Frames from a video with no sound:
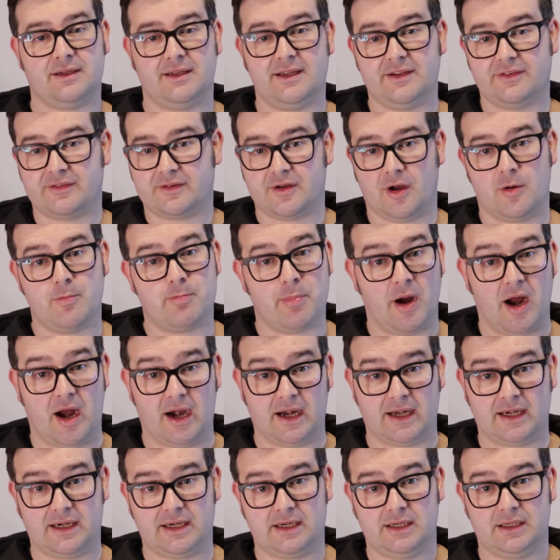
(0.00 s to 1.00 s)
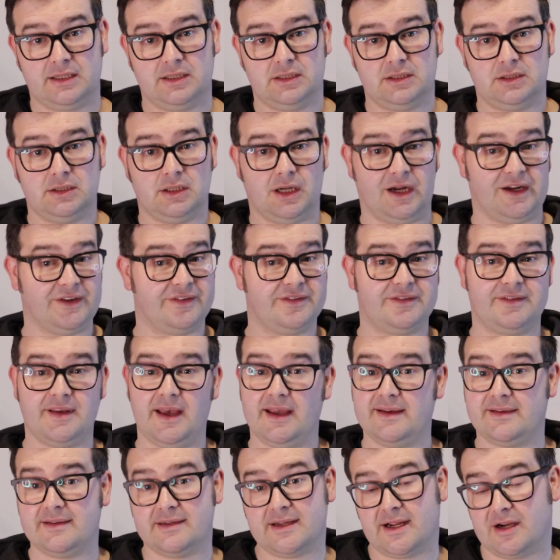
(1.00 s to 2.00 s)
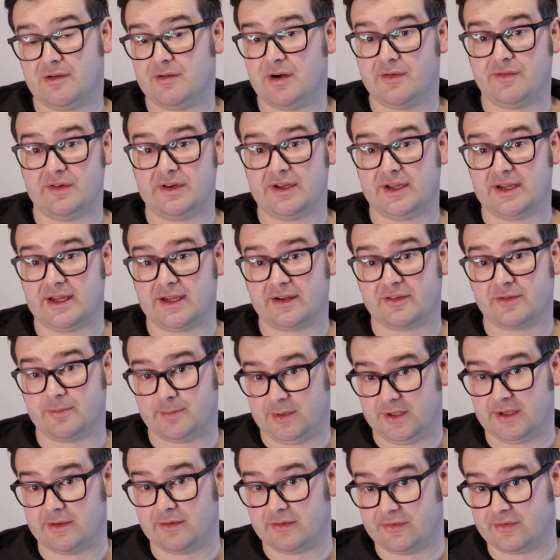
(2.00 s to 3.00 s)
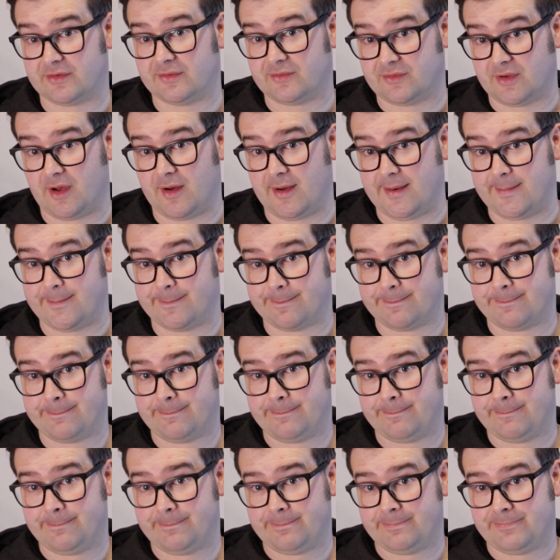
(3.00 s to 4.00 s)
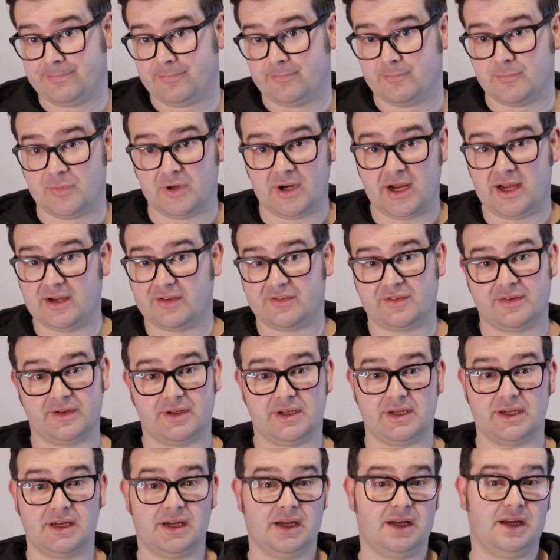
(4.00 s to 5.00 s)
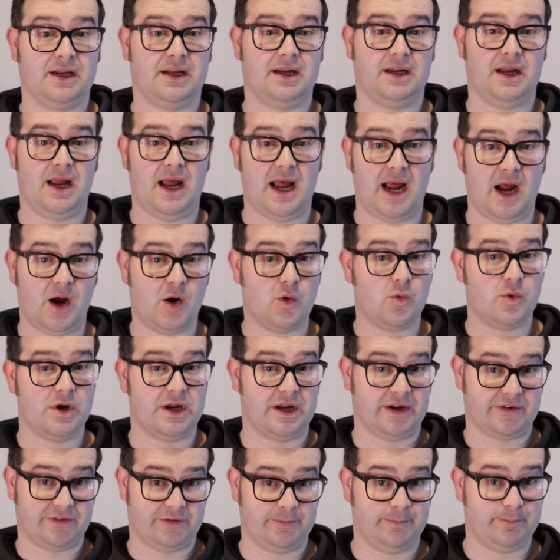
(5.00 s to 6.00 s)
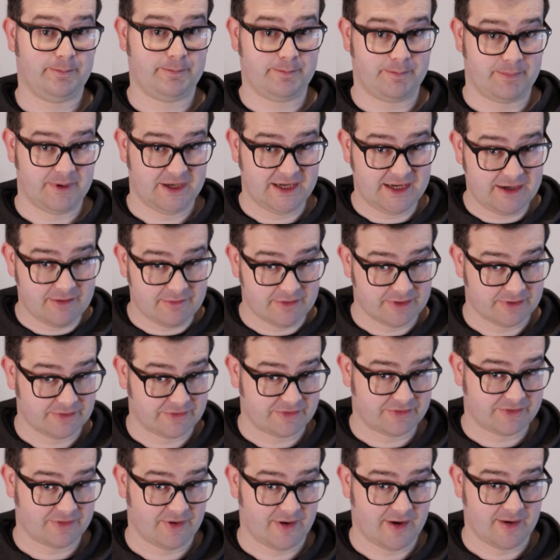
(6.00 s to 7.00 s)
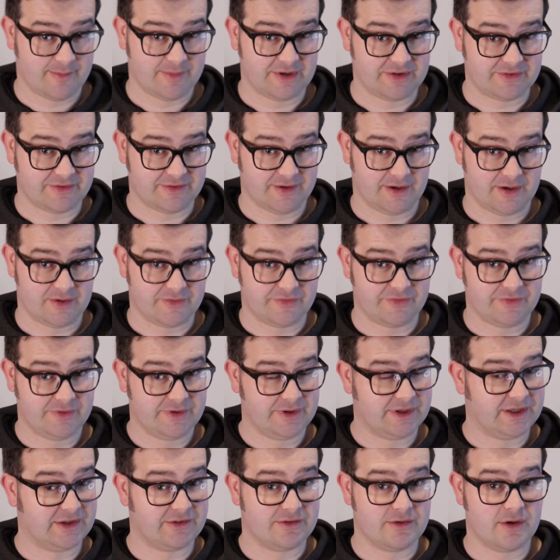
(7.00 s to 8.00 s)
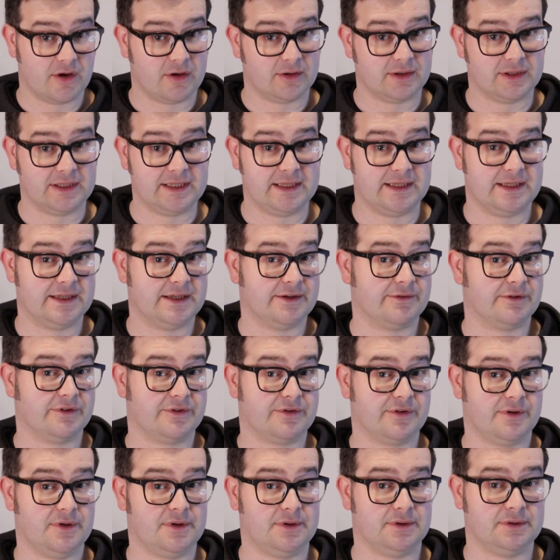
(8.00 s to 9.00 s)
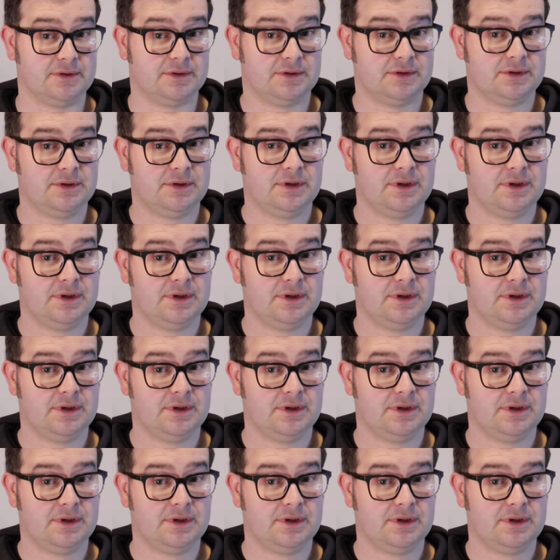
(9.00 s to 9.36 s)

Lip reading: Now let's go back. I said in our everyday experience of time, but actually how we experience time itself is not linear at all.